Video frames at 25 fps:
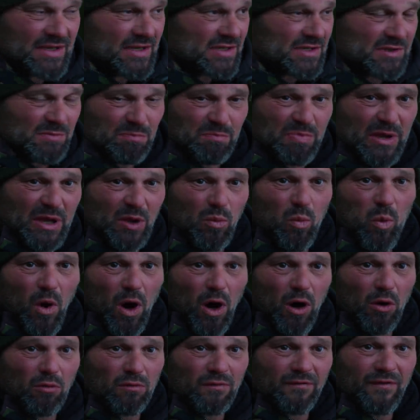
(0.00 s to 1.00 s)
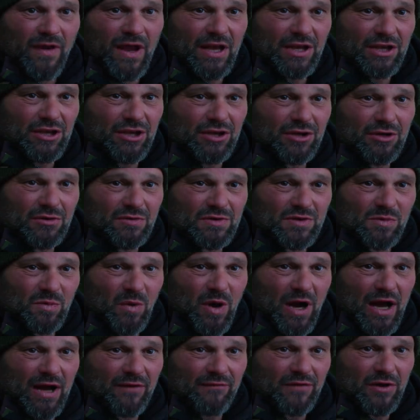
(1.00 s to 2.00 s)
some big wild venues and
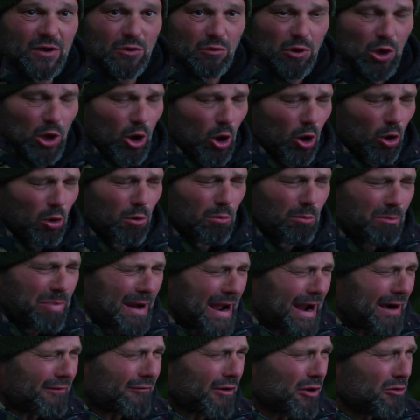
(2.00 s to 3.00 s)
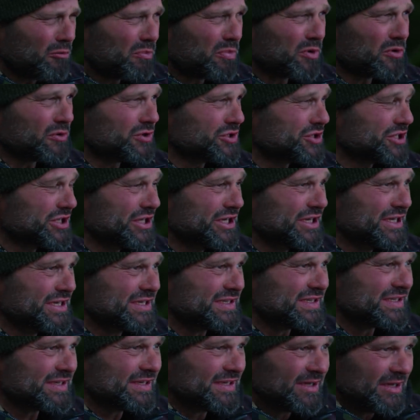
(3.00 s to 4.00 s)
what have you, long barrow
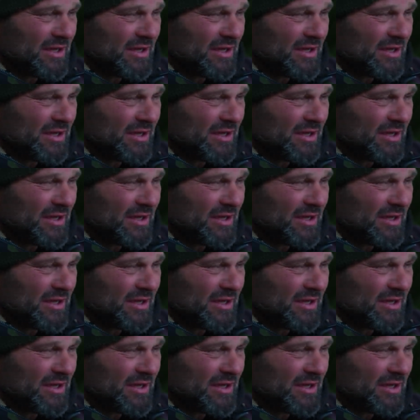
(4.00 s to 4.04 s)
pushes,